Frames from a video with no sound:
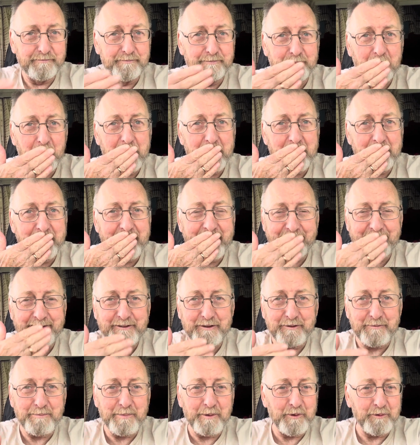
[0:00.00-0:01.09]
pardon me,
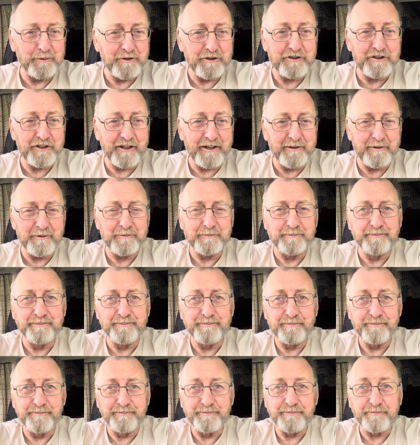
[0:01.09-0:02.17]
to build the channel
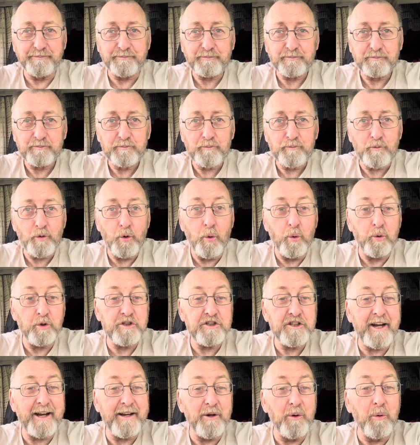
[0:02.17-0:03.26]
or
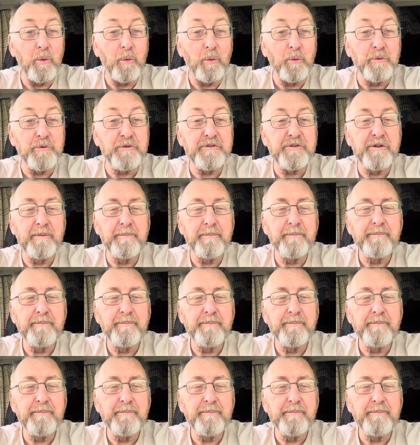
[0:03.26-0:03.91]
channels.